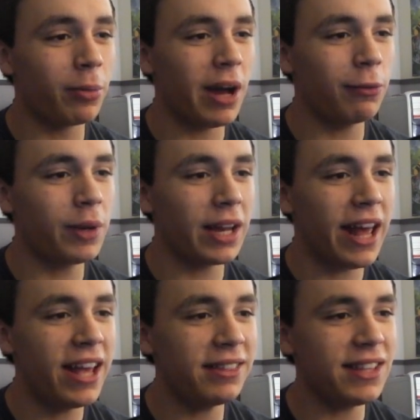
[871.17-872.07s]
Now if we could
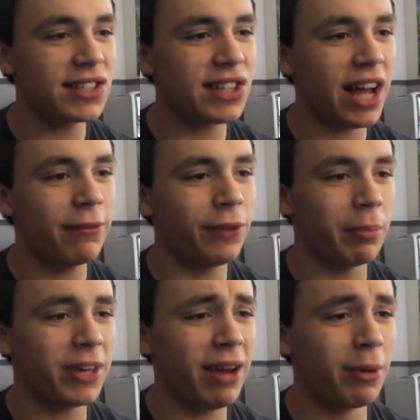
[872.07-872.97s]
hit this side
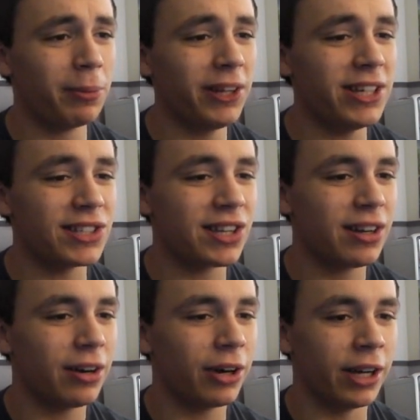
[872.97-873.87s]
flip. Camera, please!
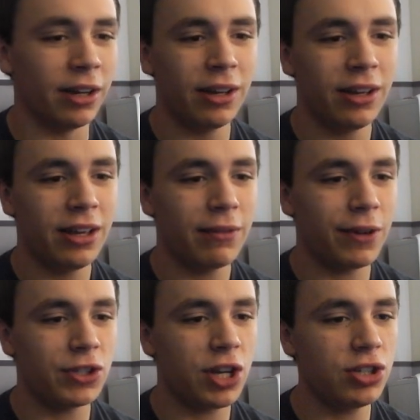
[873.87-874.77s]
Alright. If
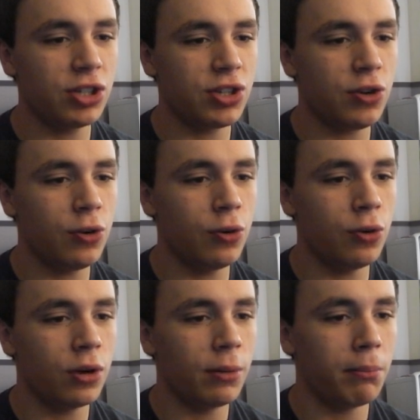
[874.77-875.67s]
I change it to
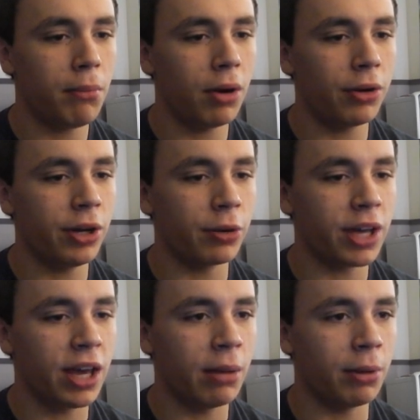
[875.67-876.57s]
Mario
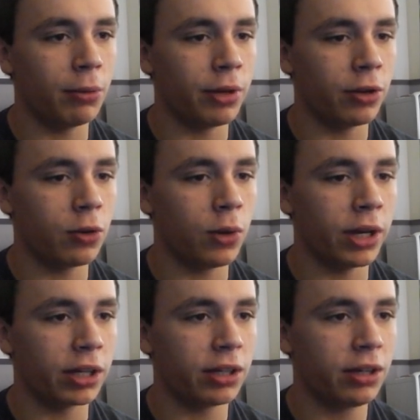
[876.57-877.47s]
Cam real
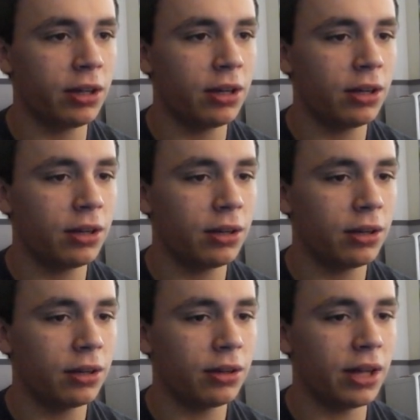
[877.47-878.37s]
quick,
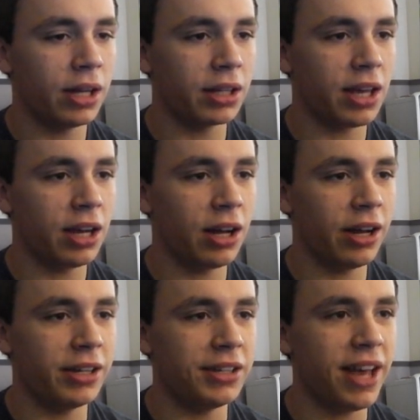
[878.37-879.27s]
then can
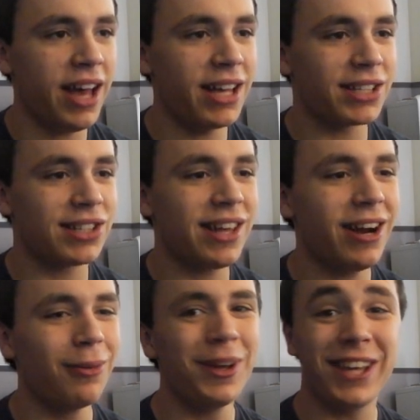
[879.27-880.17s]
I... Yes!
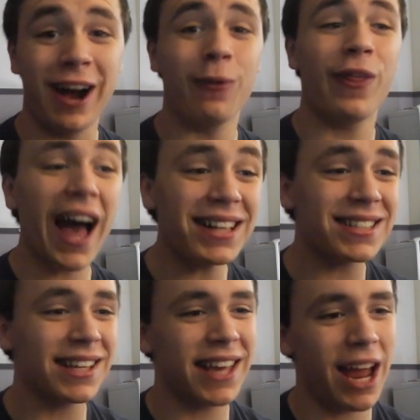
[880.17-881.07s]
There we go!
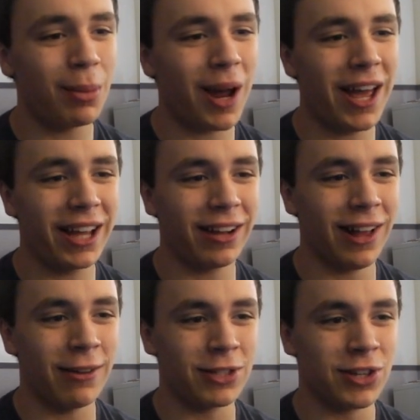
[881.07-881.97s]
That's the camera
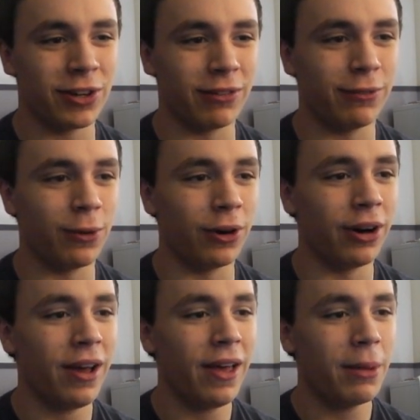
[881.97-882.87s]
angle I was looking for.
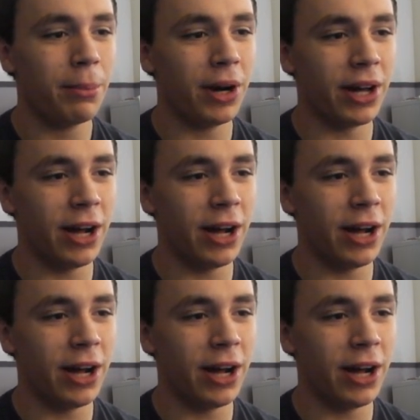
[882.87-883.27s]
But,